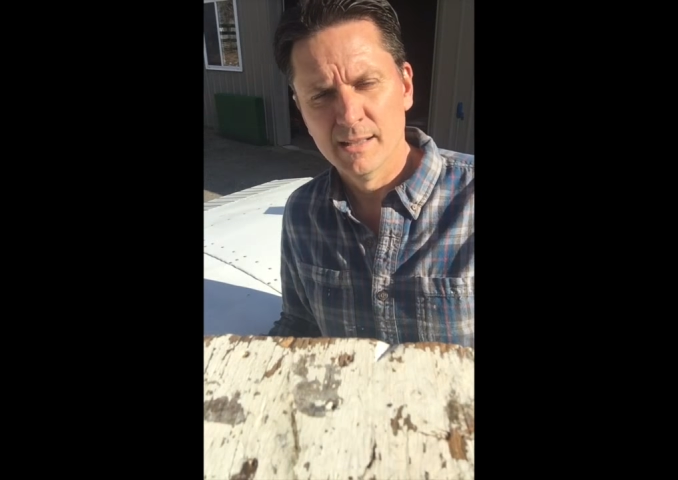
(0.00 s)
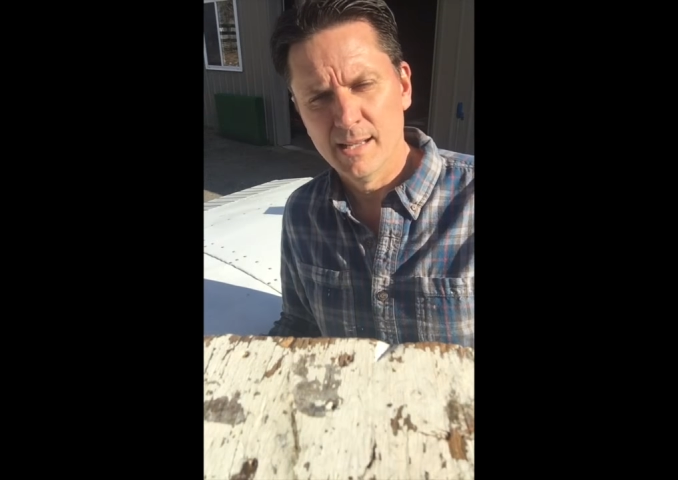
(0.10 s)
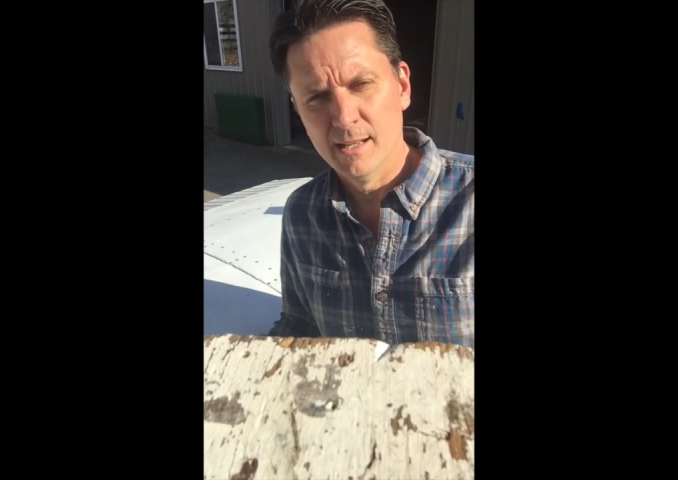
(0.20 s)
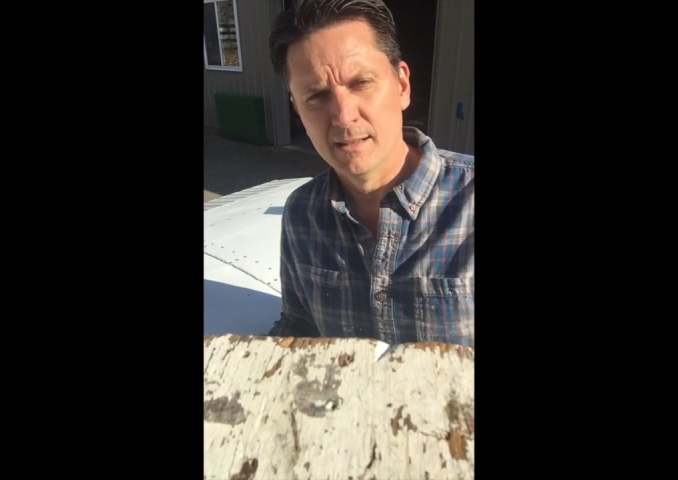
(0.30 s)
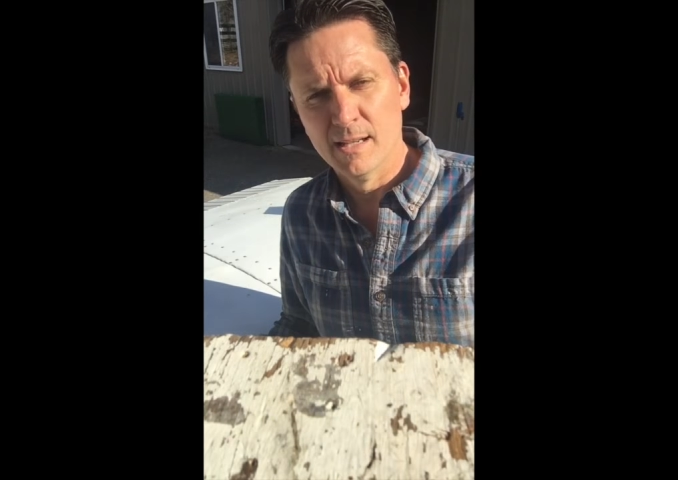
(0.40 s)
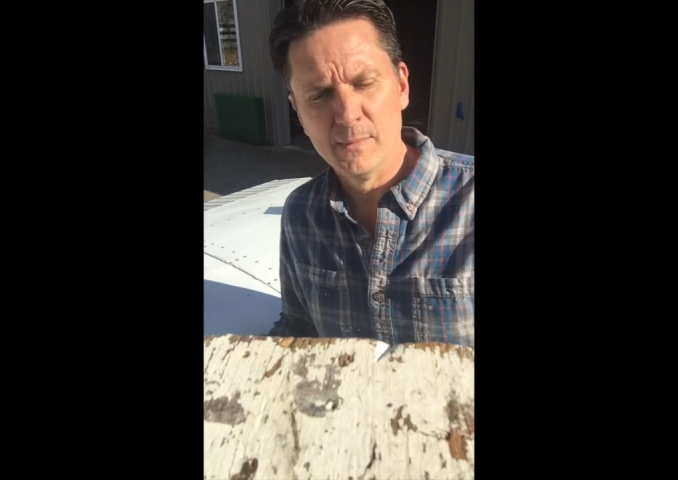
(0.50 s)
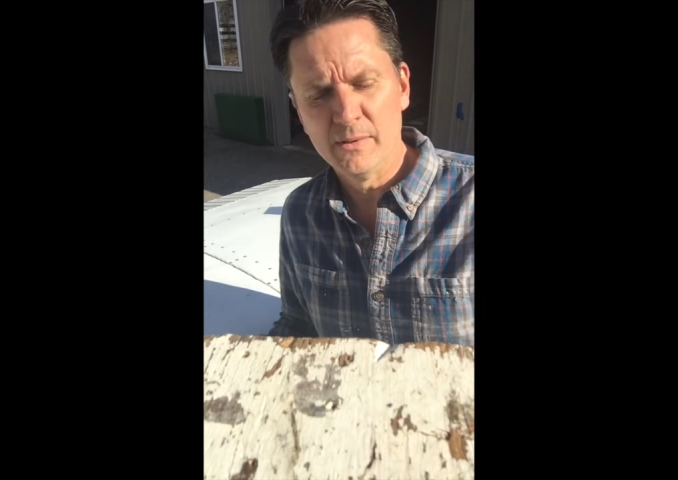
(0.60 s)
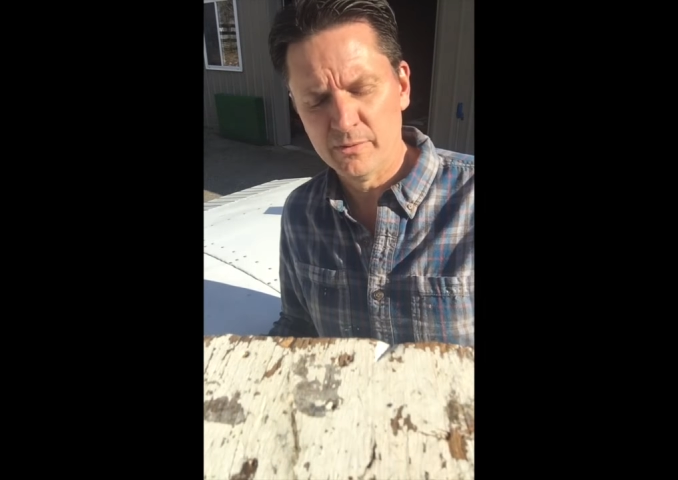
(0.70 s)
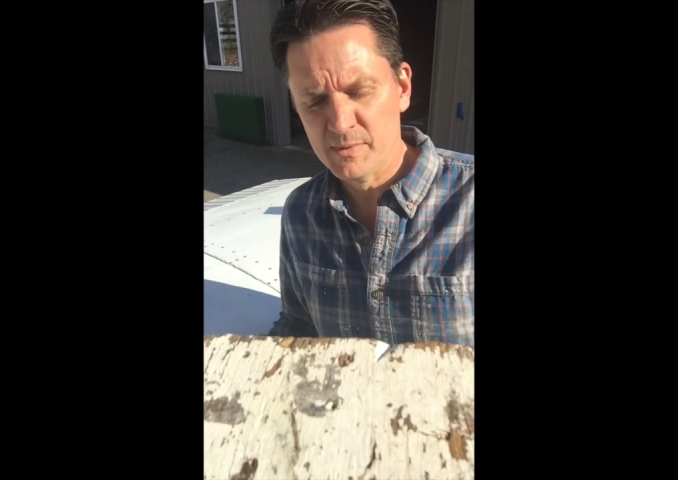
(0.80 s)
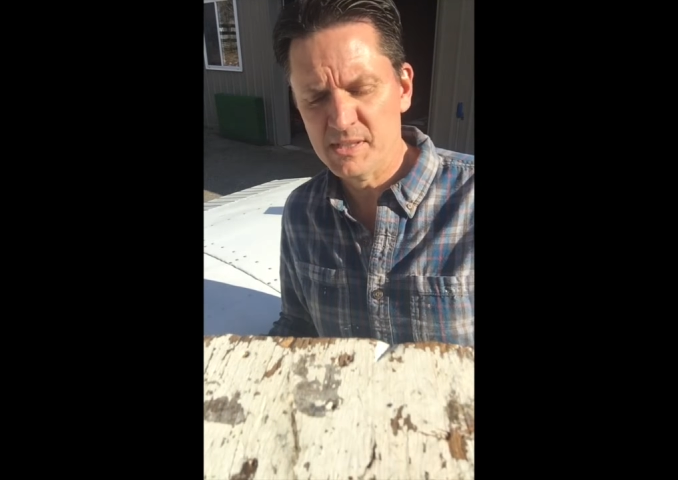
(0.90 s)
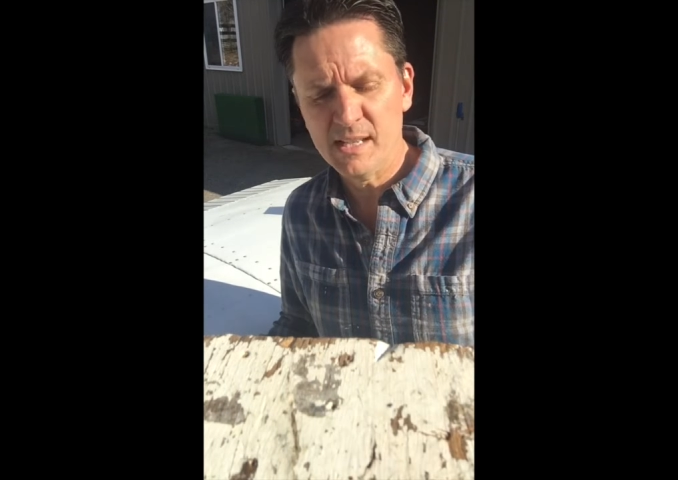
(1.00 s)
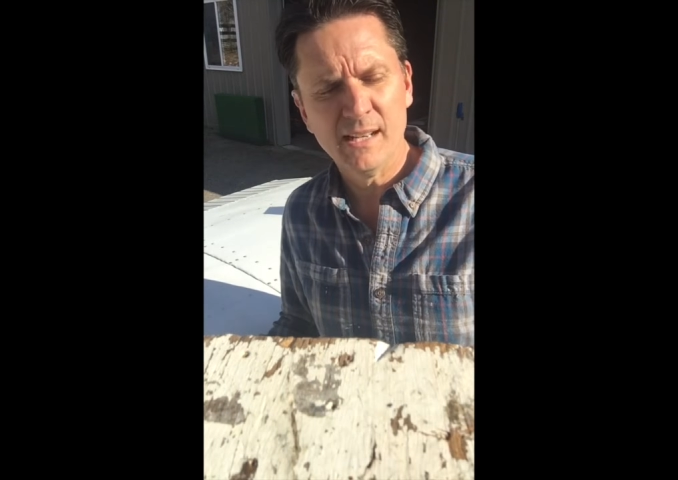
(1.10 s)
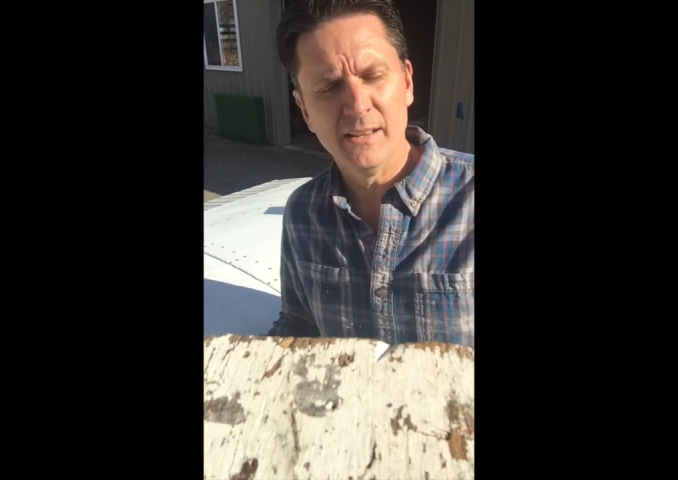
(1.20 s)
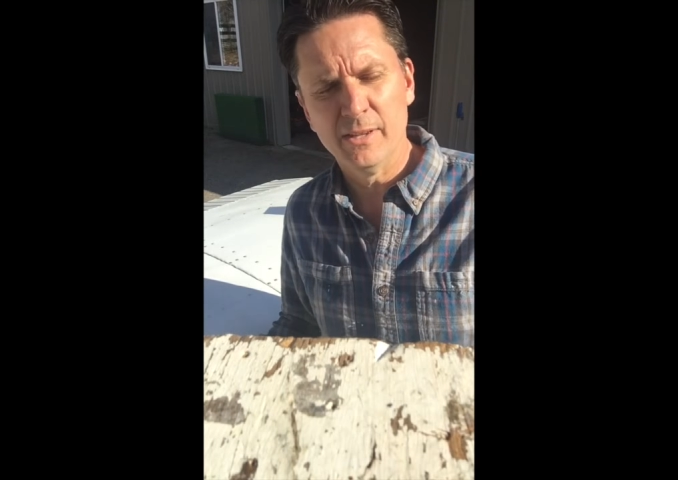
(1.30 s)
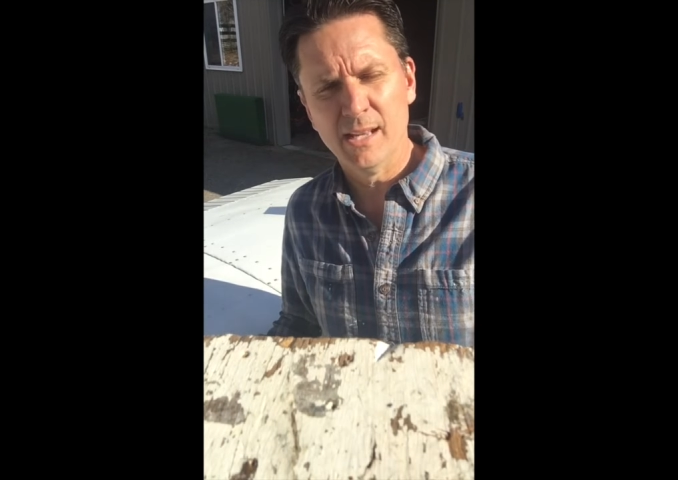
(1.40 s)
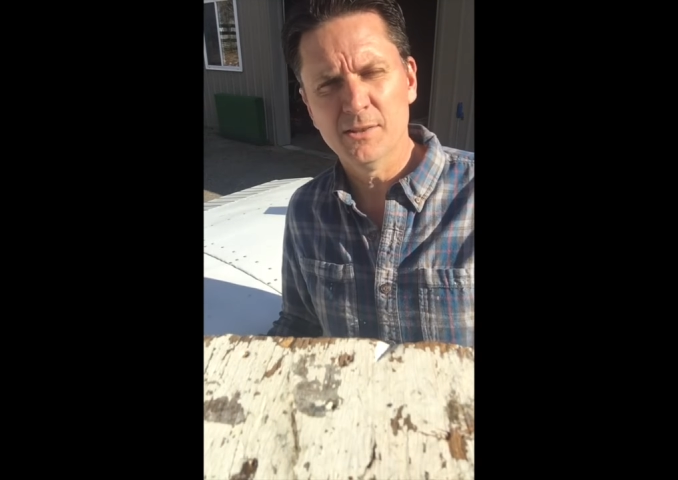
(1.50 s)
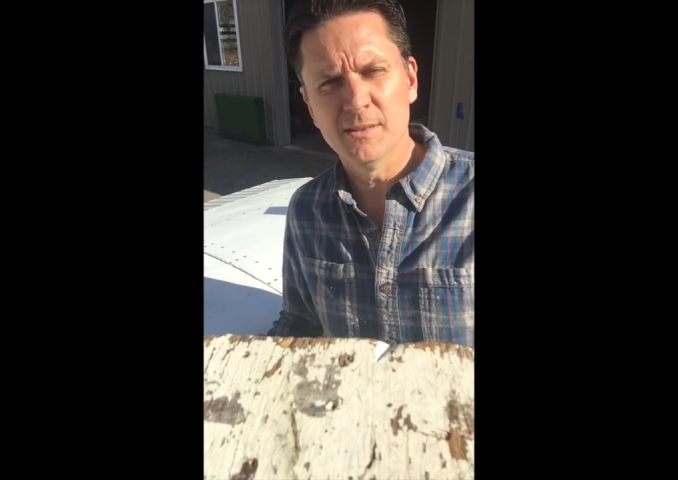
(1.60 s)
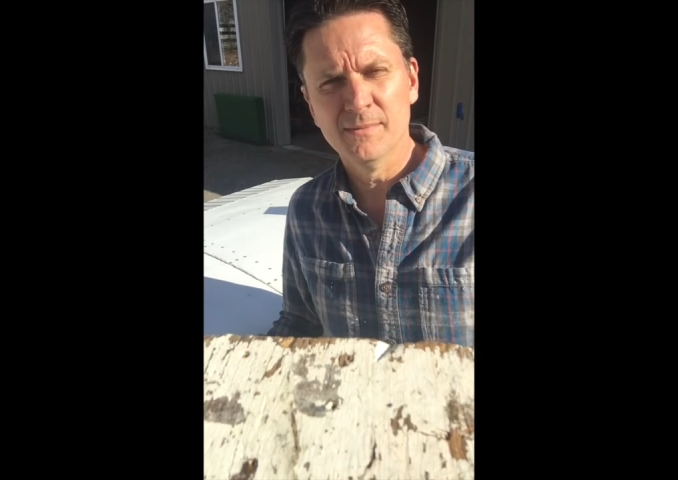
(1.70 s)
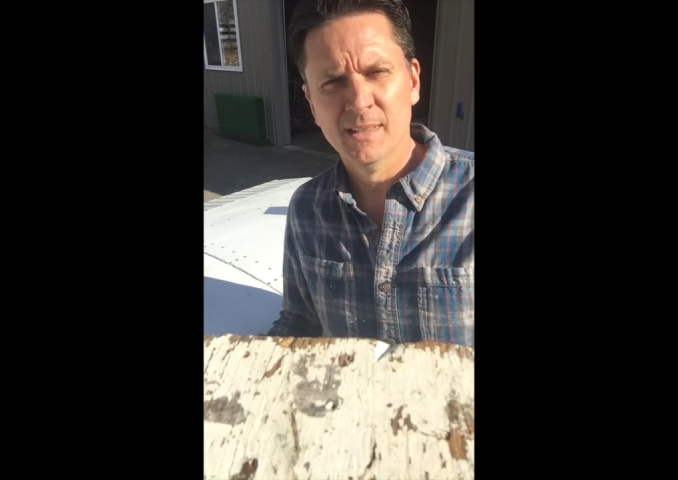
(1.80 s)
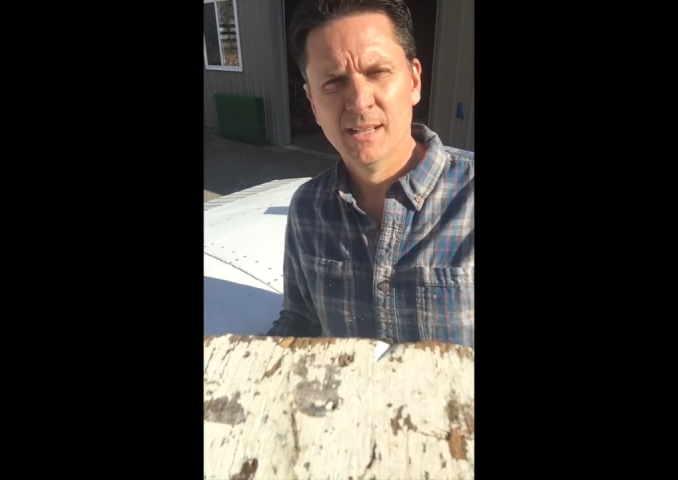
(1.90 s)
and I mean from Steen
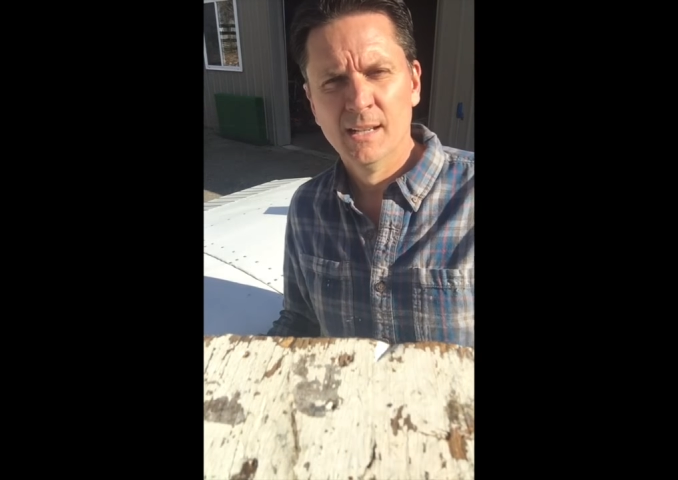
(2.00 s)
Aviation.